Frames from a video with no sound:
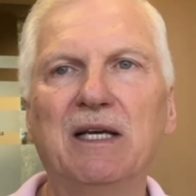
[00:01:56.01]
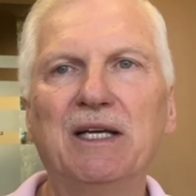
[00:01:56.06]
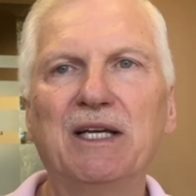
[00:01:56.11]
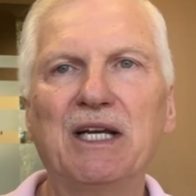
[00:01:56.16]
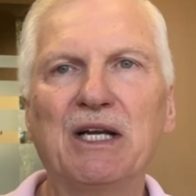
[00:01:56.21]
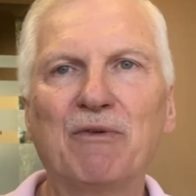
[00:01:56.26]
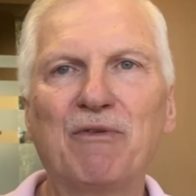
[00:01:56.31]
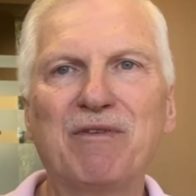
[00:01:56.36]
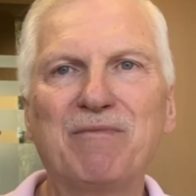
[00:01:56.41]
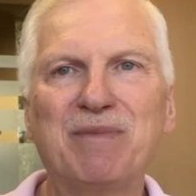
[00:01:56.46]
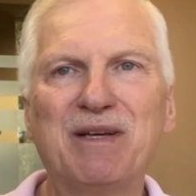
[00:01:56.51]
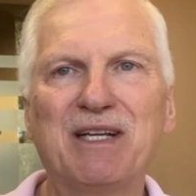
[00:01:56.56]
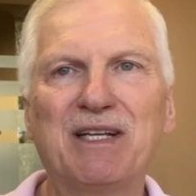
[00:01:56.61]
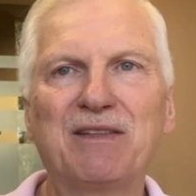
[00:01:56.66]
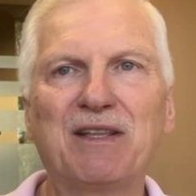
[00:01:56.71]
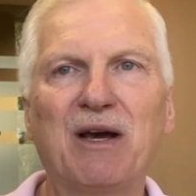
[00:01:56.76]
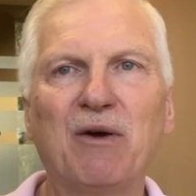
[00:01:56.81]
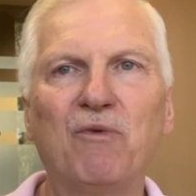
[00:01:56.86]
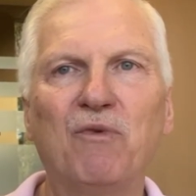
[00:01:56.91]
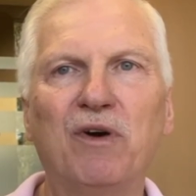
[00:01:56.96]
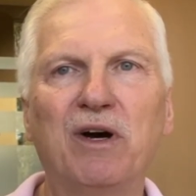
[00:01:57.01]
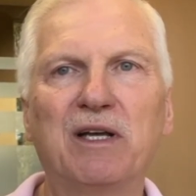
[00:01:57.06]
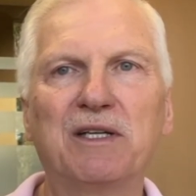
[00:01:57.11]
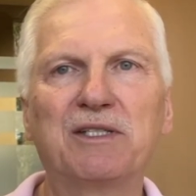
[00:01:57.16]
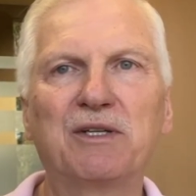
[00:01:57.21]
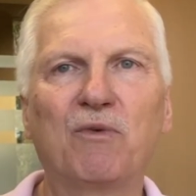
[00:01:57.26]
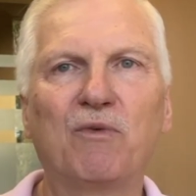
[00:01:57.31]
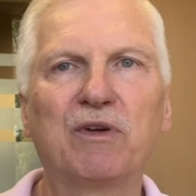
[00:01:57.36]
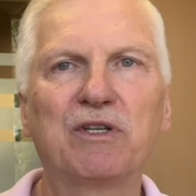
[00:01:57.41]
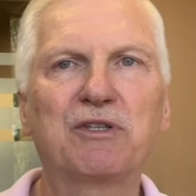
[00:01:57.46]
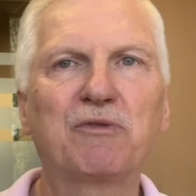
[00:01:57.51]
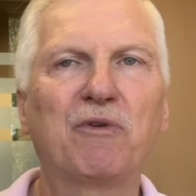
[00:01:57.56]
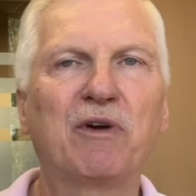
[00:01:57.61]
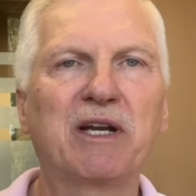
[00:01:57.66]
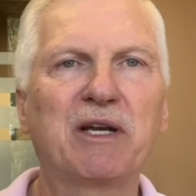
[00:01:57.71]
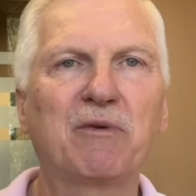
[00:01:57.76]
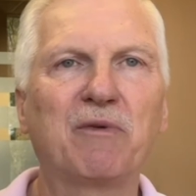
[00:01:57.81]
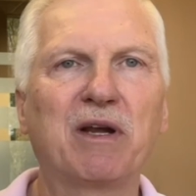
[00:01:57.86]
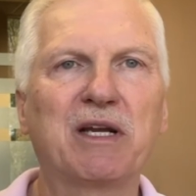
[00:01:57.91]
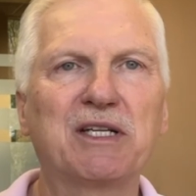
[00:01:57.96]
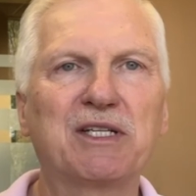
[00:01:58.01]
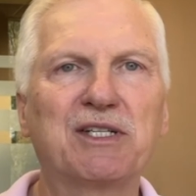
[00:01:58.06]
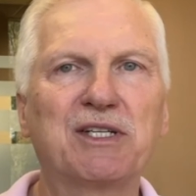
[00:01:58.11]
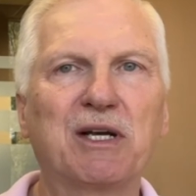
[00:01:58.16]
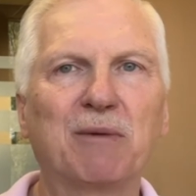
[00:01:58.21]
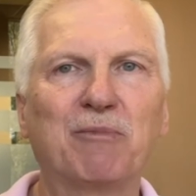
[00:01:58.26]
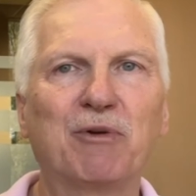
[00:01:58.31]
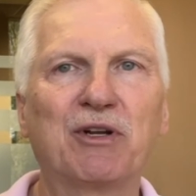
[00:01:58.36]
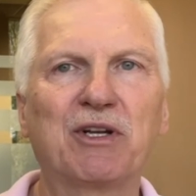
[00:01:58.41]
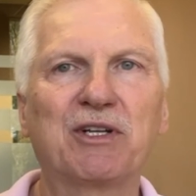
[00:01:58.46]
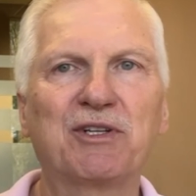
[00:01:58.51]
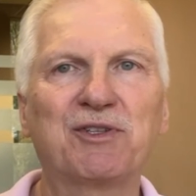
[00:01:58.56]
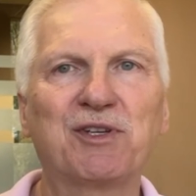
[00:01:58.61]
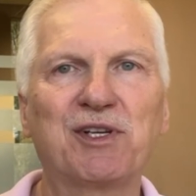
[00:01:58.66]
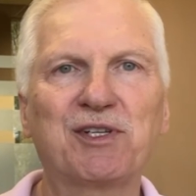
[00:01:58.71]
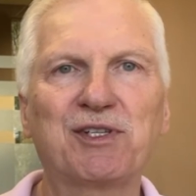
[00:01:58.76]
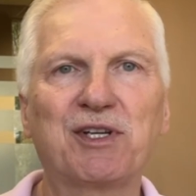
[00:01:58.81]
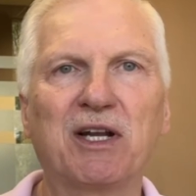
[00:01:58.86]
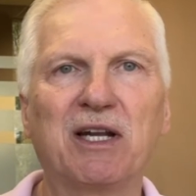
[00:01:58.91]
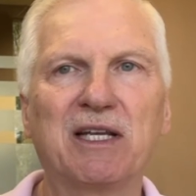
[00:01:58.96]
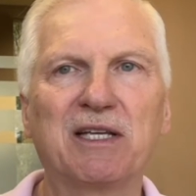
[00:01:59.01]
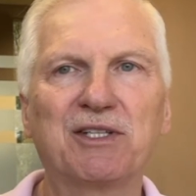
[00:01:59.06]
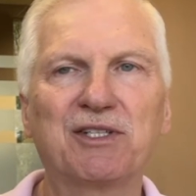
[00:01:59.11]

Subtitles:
We've been in that 1 to 120 range pretty consistently.